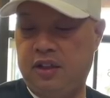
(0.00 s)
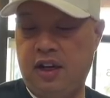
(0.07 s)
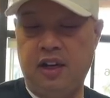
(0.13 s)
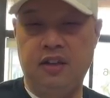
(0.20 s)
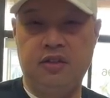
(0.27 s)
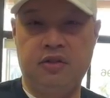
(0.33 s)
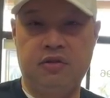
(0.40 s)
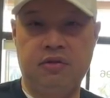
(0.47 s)

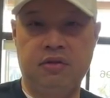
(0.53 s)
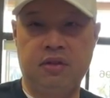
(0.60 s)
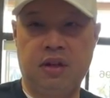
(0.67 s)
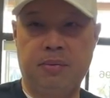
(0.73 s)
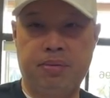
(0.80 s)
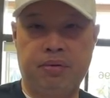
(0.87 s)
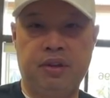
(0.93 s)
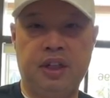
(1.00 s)
does
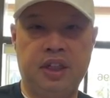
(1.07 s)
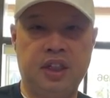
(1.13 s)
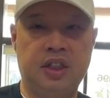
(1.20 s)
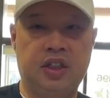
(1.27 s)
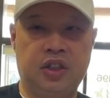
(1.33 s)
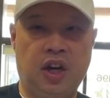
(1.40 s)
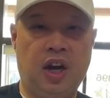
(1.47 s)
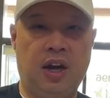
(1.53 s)
a pretty
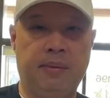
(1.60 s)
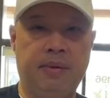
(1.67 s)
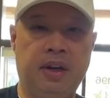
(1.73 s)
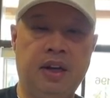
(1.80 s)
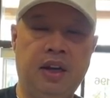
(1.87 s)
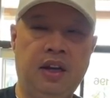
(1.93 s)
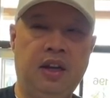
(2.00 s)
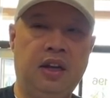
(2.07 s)
good job.
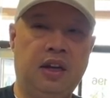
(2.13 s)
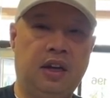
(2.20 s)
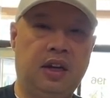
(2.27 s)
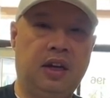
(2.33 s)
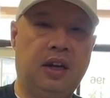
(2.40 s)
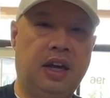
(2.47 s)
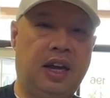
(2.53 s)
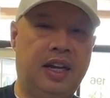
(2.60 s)

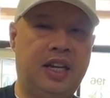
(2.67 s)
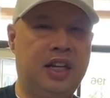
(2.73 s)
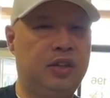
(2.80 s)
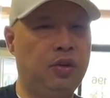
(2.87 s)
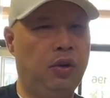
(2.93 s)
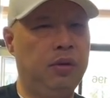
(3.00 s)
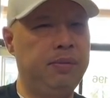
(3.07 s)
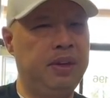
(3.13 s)
He
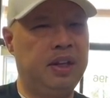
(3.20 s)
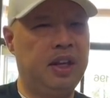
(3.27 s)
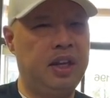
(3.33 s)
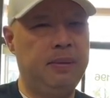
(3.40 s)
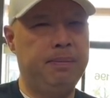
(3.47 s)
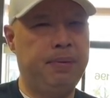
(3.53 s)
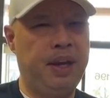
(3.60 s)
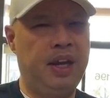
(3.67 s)
told me that
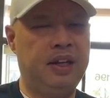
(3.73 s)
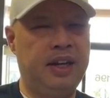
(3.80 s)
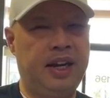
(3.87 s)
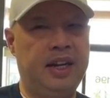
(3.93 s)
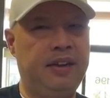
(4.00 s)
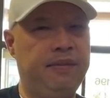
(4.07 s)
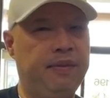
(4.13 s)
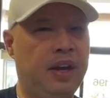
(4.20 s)
he paid
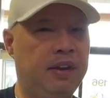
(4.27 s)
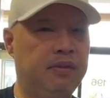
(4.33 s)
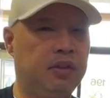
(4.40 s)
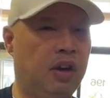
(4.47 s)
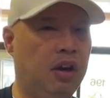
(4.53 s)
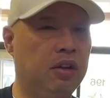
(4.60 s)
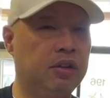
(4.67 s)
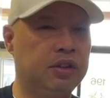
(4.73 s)

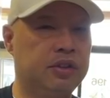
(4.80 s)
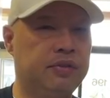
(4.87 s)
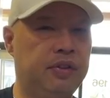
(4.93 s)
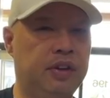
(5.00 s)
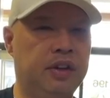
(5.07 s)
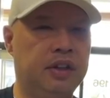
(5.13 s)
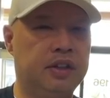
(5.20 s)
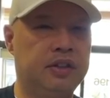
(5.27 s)
$85
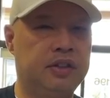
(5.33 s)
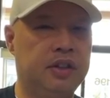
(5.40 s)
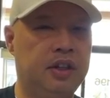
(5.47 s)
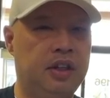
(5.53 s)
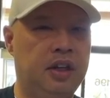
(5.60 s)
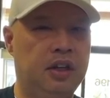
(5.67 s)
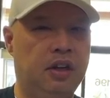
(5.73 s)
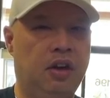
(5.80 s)
for this
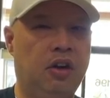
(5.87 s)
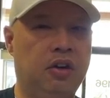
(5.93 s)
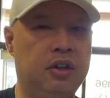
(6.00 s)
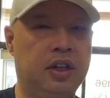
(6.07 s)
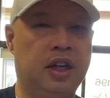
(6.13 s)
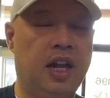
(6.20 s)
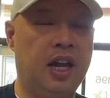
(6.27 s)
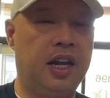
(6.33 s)

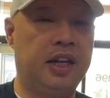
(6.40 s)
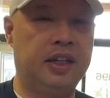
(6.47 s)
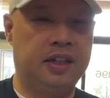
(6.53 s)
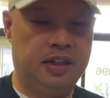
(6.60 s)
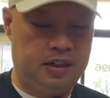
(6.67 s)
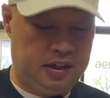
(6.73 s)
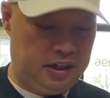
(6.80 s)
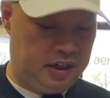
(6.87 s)
online.
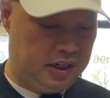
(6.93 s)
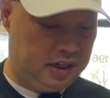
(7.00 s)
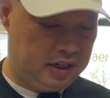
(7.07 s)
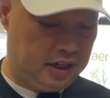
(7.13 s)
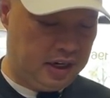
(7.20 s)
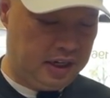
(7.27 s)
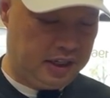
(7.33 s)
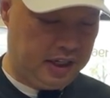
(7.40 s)

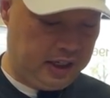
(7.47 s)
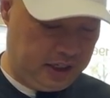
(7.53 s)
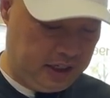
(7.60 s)
And I think